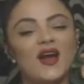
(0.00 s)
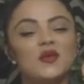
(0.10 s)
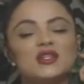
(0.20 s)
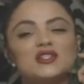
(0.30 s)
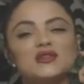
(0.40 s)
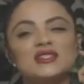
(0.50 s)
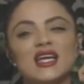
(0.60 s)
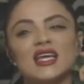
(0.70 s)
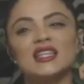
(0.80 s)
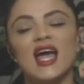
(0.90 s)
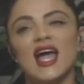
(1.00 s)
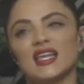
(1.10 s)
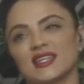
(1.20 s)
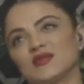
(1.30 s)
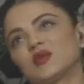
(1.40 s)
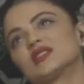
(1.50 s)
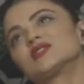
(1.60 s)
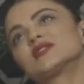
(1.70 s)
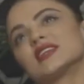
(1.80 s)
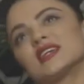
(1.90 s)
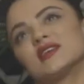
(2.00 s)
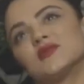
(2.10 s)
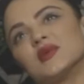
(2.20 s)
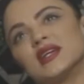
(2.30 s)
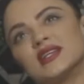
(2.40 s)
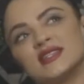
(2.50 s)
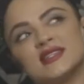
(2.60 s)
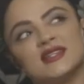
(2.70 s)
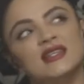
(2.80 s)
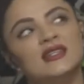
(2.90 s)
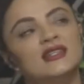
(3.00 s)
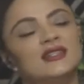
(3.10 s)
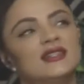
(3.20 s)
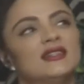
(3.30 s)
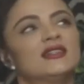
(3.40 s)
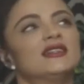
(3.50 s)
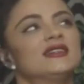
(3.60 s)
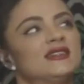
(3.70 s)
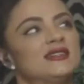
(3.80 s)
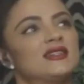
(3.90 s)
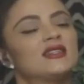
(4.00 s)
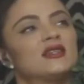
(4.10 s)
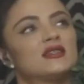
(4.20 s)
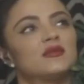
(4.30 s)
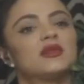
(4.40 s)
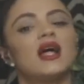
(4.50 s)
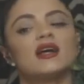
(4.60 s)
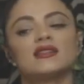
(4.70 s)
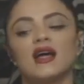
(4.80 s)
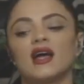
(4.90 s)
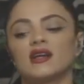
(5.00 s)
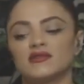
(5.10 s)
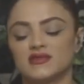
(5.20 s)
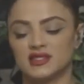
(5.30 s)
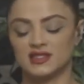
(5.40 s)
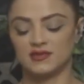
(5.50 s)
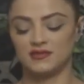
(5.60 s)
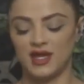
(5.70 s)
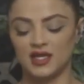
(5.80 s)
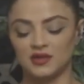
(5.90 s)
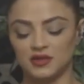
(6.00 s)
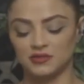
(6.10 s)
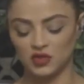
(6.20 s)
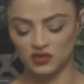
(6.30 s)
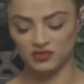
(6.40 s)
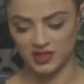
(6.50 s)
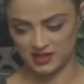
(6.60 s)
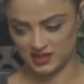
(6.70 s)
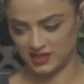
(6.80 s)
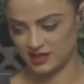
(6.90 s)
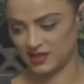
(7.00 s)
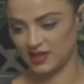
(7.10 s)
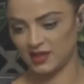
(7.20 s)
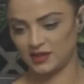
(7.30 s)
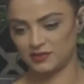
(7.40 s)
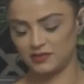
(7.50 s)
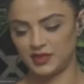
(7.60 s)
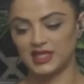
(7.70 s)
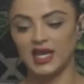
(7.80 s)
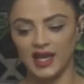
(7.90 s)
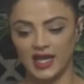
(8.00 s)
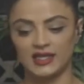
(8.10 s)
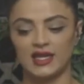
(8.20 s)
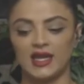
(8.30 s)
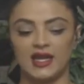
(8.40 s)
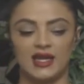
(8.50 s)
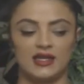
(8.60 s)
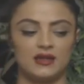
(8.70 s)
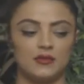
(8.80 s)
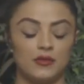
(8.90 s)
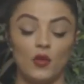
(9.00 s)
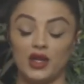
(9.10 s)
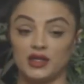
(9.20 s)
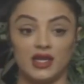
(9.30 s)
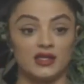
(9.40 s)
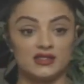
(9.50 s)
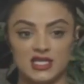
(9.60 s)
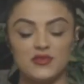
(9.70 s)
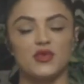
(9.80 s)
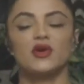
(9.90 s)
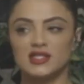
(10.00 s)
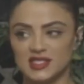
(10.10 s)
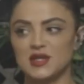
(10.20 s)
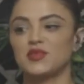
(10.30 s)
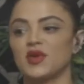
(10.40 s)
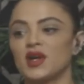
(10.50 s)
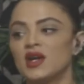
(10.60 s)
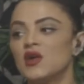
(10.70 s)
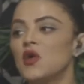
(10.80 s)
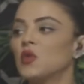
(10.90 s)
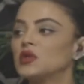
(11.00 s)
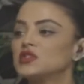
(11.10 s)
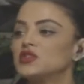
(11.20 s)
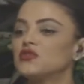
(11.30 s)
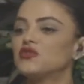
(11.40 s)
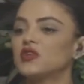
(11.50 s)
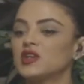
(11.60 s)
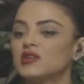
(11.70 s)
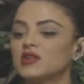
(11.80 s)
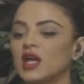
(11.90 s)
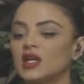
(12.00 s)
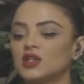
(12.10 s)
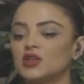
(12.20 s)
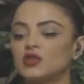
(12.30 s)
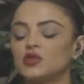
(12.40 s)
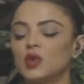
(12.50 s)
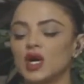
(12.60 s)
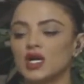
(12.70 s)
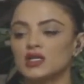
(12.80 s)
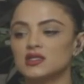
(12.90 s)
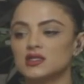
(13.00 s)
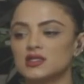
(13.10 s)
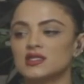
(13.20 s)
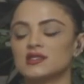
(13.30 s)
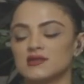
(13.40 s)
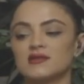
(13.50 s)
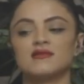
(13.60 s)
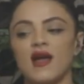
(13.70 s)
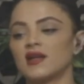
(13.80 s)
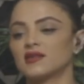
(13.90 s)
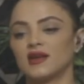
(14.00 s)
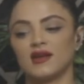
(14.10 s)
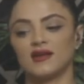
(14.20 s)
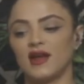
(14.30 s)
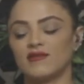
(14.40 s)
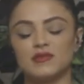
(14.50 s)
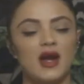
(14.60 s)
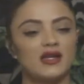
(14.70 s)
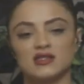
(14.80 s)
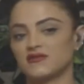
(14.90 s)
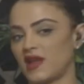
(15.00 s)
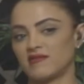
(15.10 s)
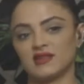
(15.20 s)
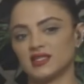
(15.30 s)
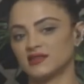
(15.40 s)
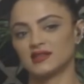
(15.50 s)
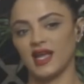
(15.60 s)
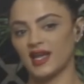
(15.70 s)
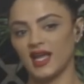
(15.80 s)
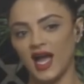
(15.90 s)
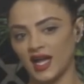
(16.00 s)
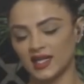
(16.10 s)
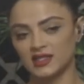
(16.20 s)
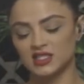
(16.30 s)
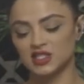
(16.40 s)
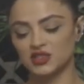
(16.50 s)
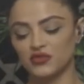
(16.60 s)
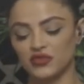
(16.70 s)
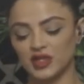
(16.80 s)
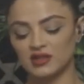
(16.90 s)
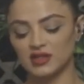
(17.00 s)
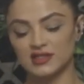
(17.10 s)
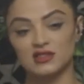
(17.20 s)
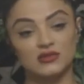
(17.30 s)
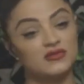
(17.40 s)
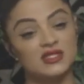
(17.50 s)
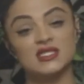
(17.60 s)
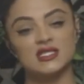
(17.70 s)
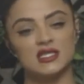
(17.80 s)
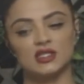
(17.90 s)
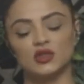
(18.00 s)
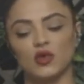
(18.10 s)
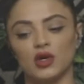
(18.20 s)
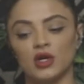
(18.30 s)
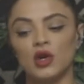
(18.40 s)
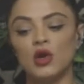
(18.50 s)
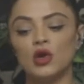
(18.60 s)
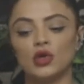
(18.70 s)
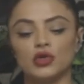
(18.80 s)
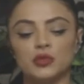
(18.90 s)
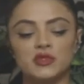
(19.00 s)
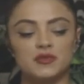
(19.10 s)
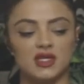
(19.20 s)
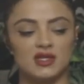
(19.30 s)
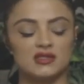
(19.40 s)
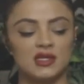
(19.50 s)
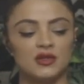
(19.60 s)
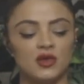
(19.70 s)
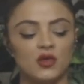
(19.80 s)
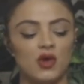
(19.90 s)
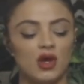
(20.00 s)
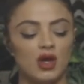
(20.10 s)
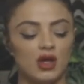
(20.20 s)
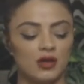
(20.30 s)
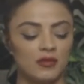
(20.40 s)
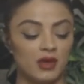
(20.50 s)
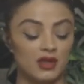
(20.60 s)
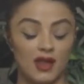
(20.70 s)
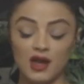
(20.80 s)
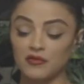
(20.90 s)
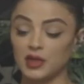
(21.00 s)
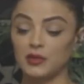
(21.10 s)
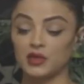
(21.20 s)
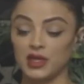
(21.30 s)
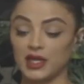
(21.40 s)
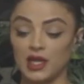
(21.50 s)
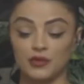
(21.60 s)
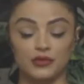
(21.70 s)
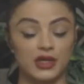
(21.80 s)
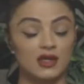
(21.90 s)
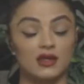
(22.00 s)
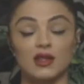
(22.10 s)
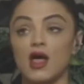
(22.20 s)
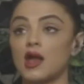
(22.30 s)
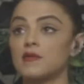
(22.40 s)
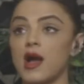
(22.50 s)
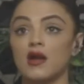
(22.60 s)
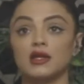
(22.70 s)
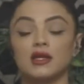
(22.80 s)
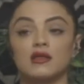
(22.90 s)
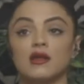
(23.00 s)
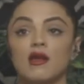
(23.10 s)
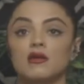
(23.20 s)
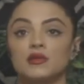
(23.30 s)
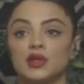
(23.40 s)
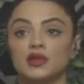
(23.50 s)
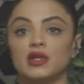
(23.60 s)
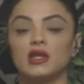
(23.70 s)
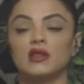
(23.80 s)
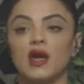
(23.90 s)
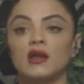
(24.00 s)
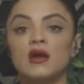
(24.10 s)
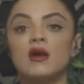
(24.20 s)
Would you say that when the Black Lives Matter movement began and went in deeper and deeper, would you feel that you were still that everybody's favorite gay guy? Did you feel a difference in your groups? Because I know a lot of people, and I kept reading a lot about it in the gay community, that